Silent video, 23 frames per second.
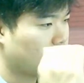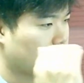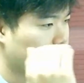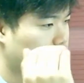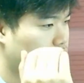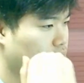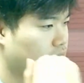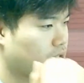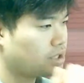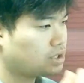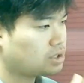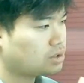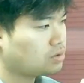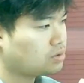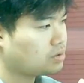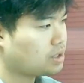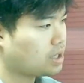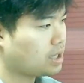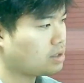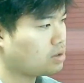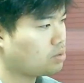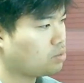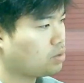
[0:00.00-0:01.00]
traditional
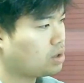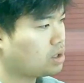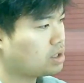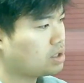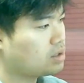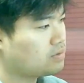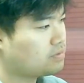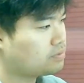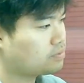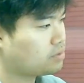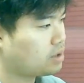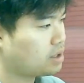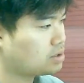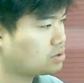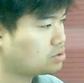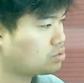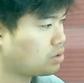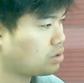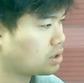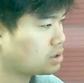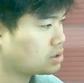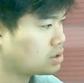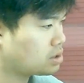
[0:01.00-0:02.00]
network
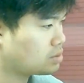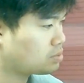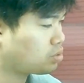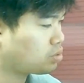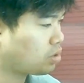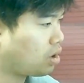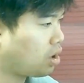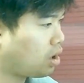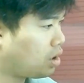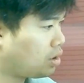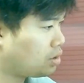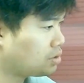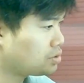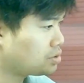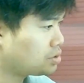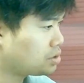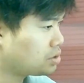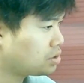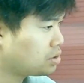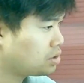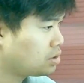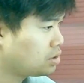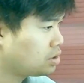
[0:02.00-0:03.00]
infrastructure
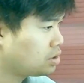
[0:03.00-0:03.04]
approach